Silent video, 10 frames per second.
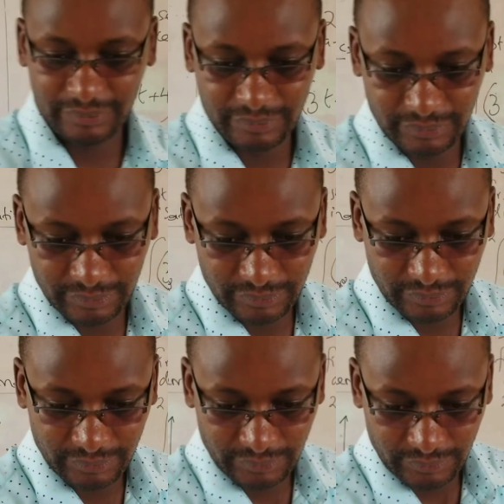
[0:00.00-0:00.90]

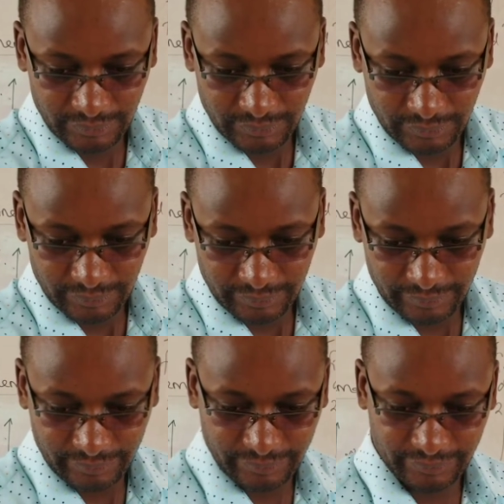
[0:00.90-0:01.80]

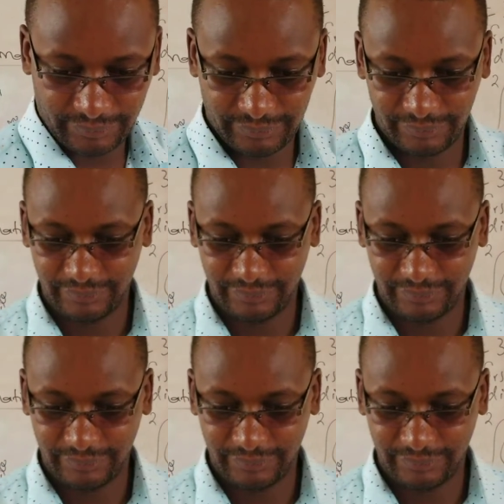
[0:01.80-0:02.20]
[no speech]